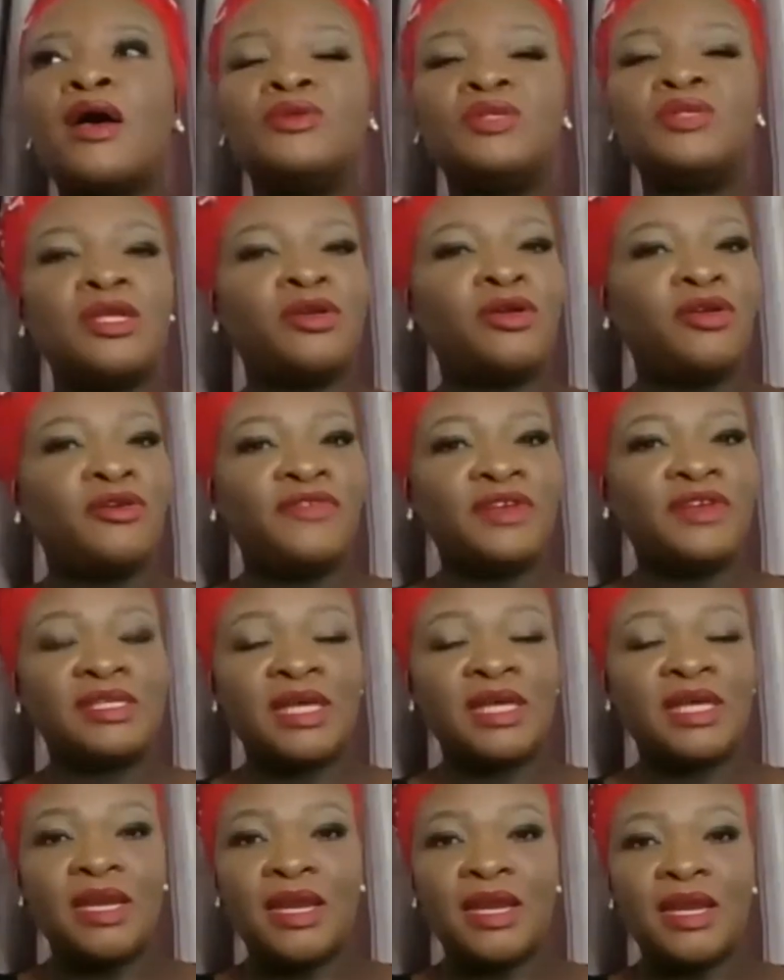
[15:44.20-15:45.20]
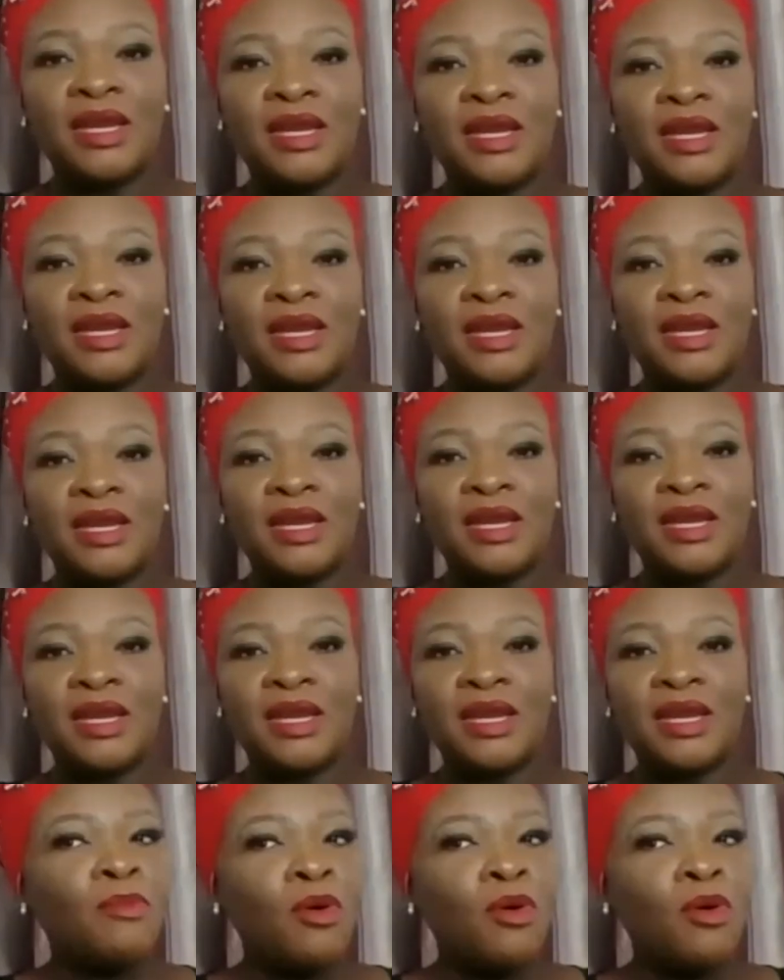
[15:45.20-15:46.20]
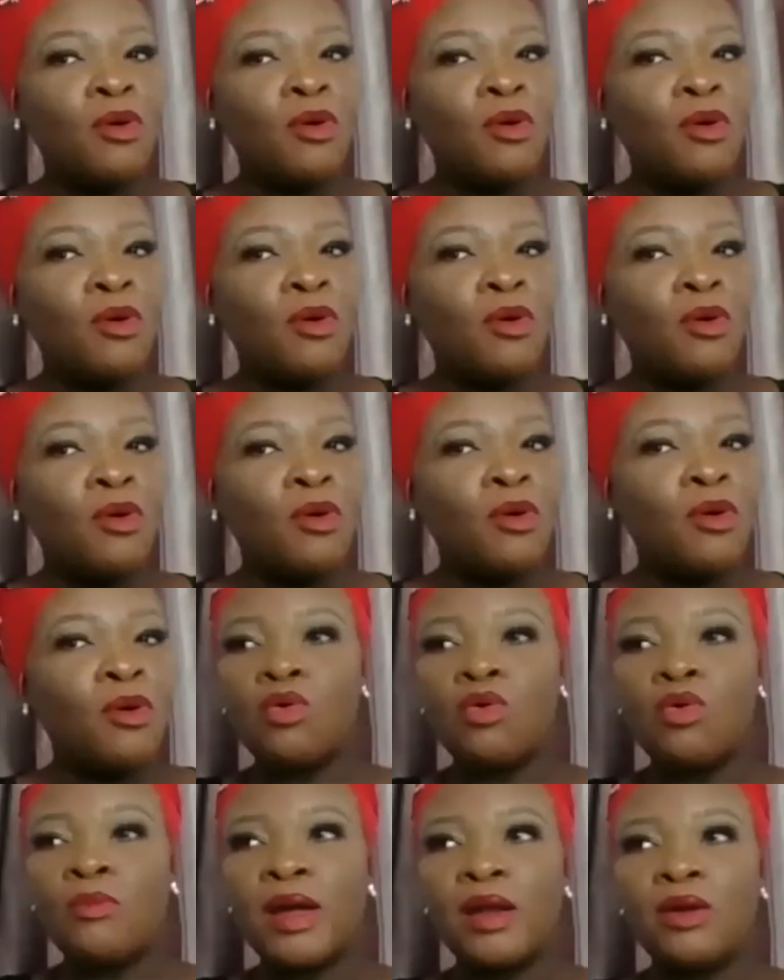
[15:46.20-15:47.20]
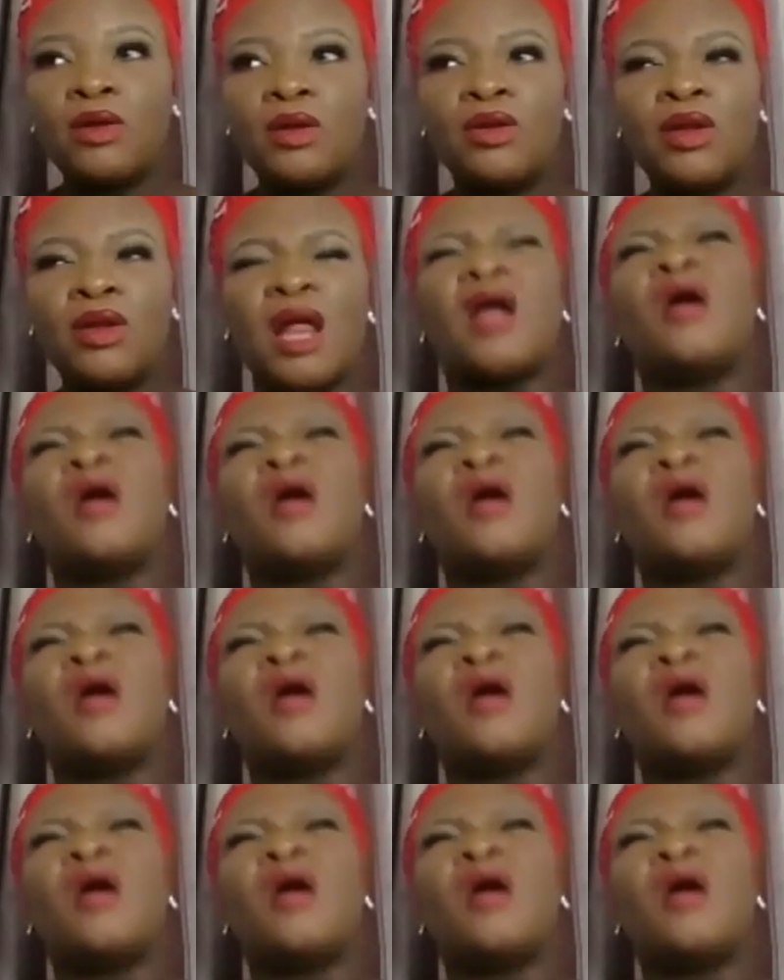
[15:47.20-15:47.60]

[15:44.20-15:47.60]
and all of a sudden, oh yeah, Mage Kumalo, and you're like,